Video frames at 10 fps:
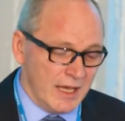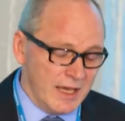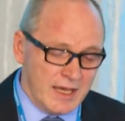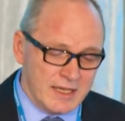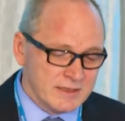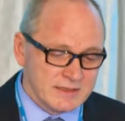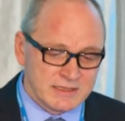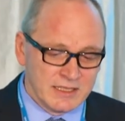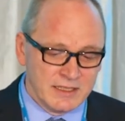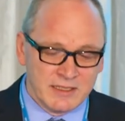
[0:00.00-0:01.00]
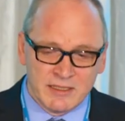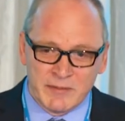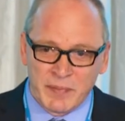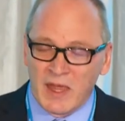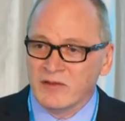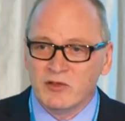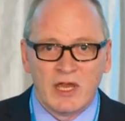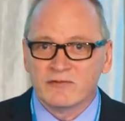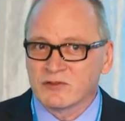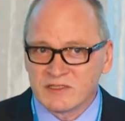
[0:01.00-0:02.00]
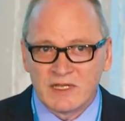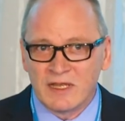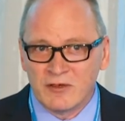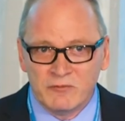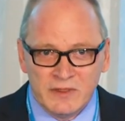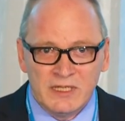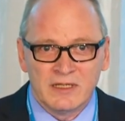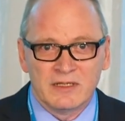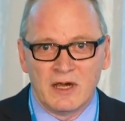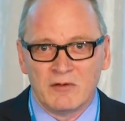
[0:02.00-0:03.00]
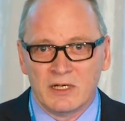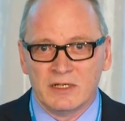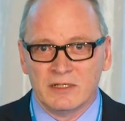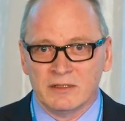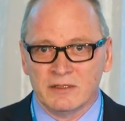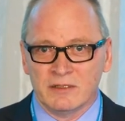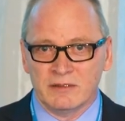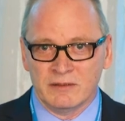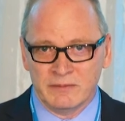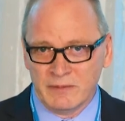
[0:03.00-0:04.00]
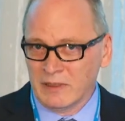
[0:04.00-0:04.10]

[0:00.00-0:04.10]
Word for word: And you have to stay a week in our